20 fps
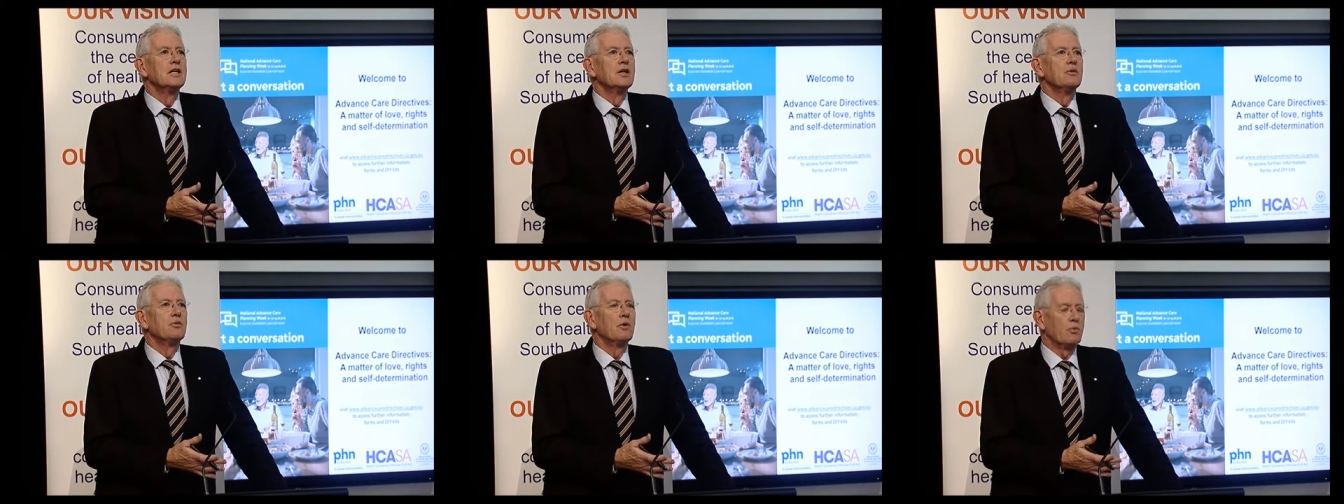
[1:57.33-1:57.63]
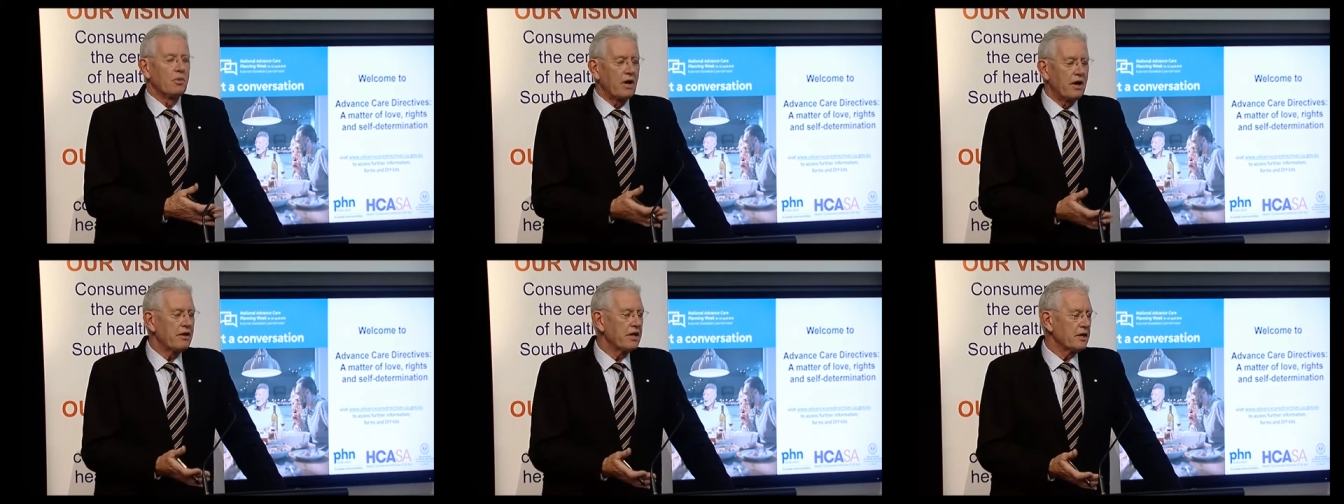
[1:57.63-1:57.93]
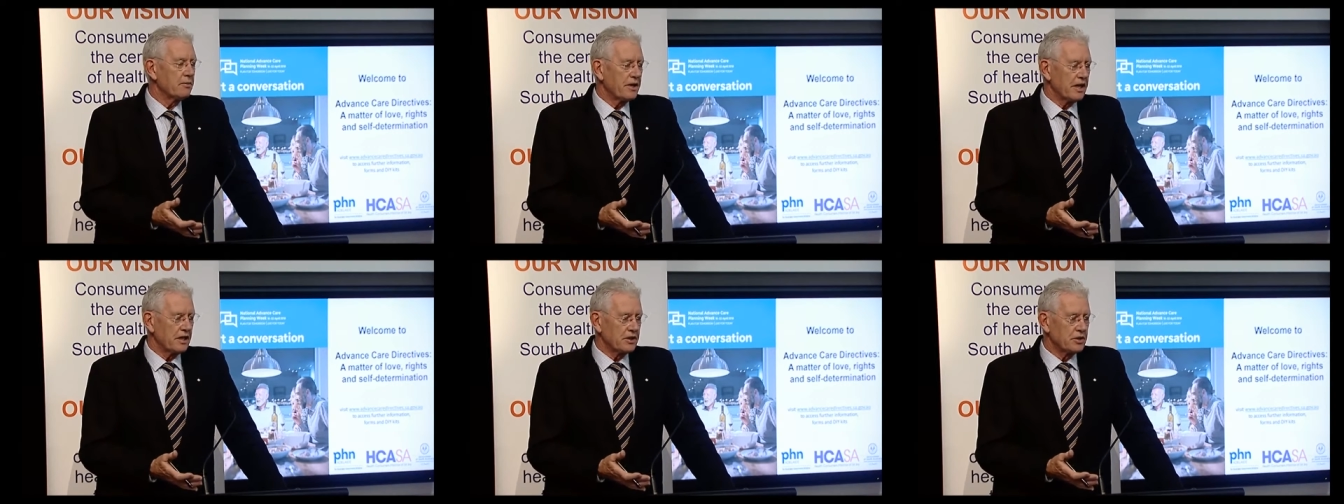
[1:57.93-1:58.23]
were worried
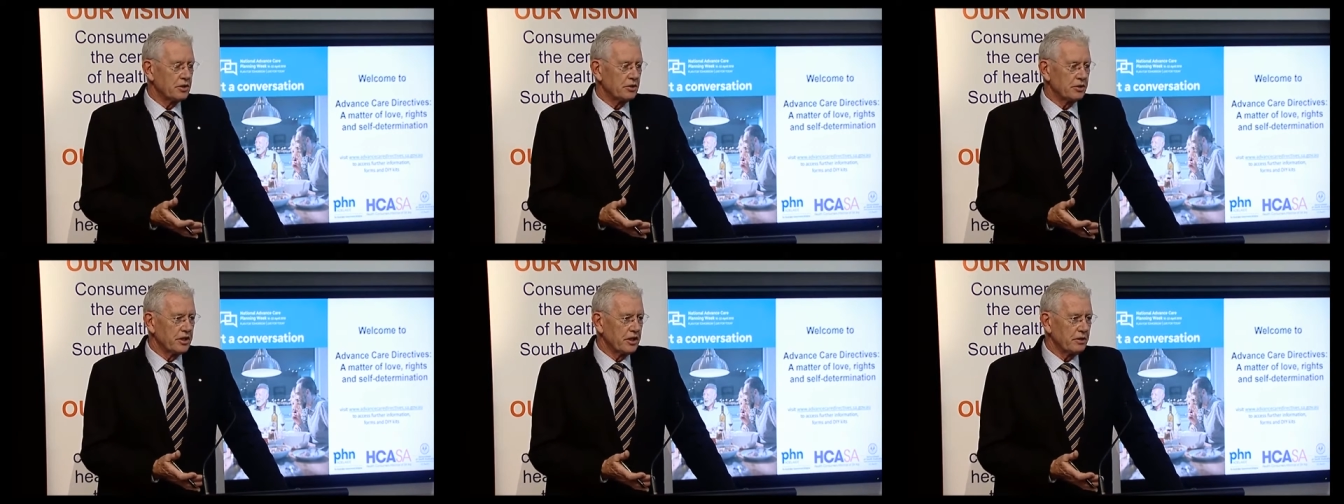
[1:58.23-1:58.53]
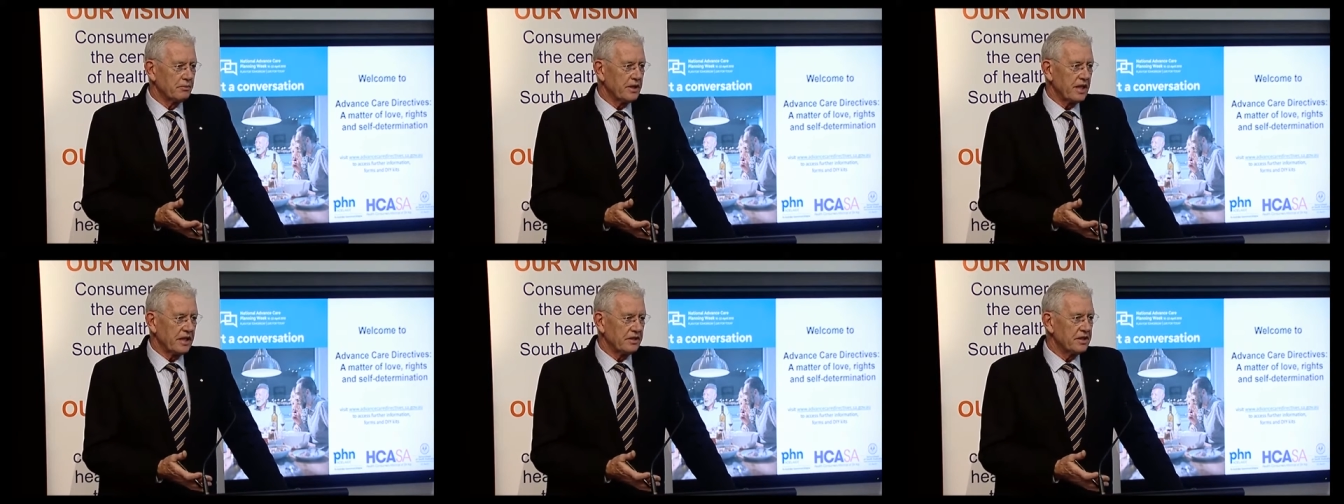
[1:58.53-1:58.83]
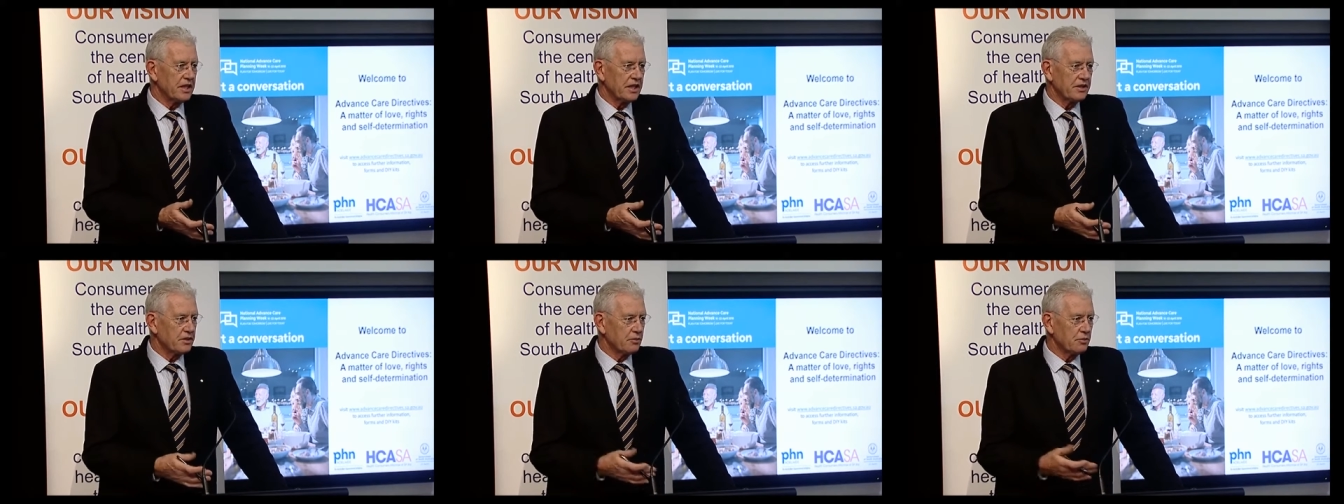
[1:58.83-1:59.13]
about talking about
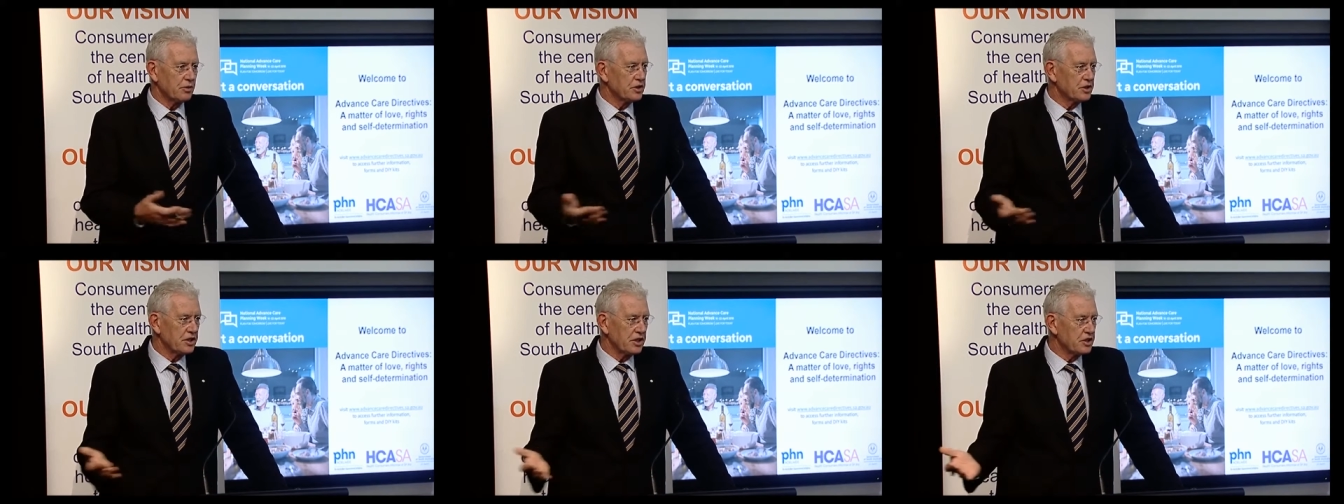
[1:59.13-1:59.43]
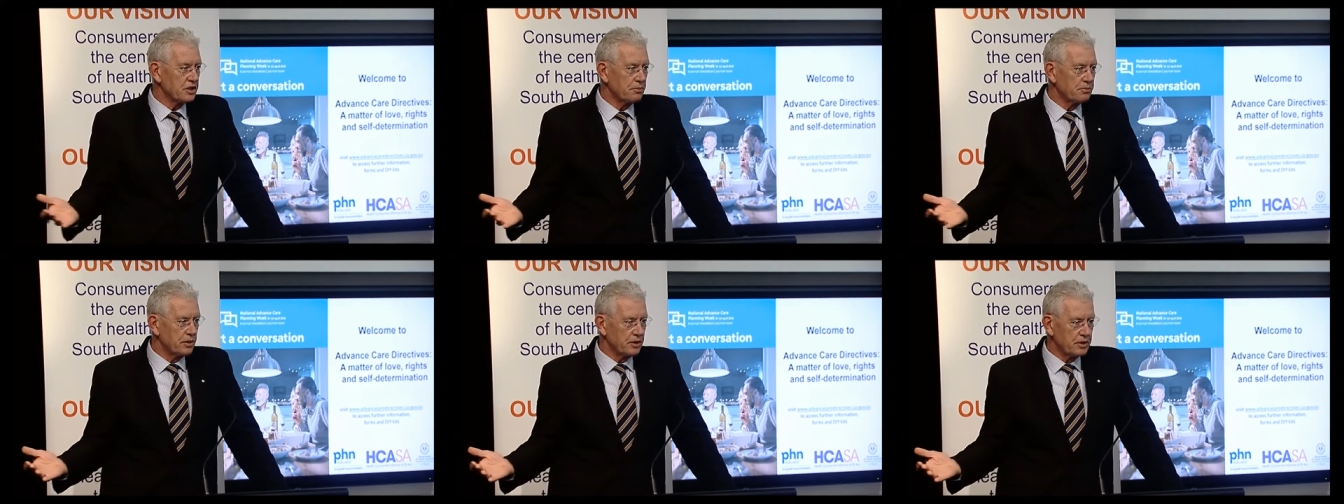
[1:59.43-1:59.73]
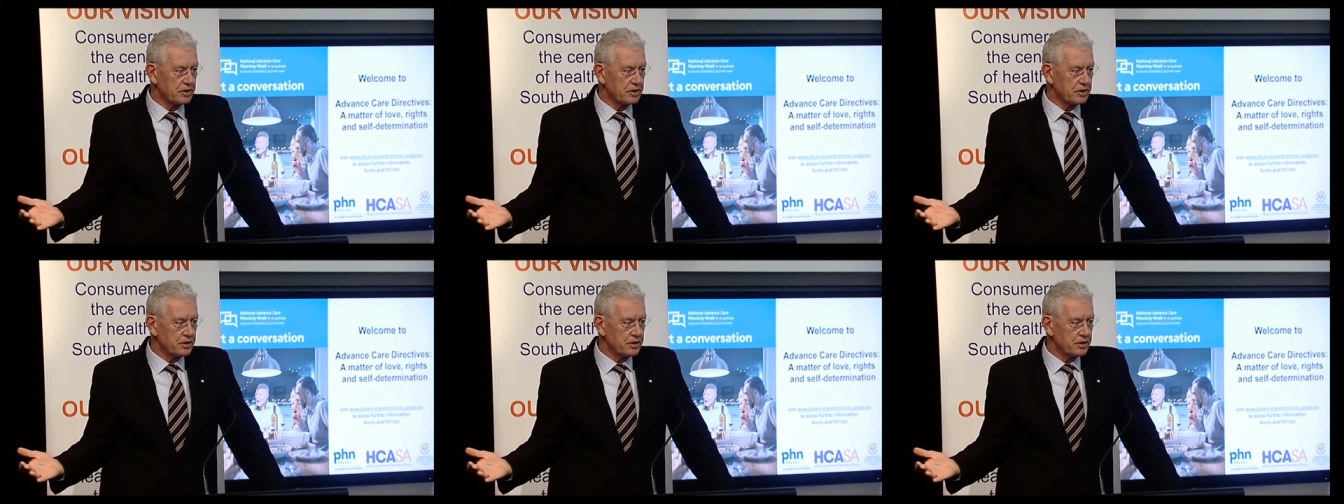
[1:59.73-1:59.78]
death. It wasn't a taboo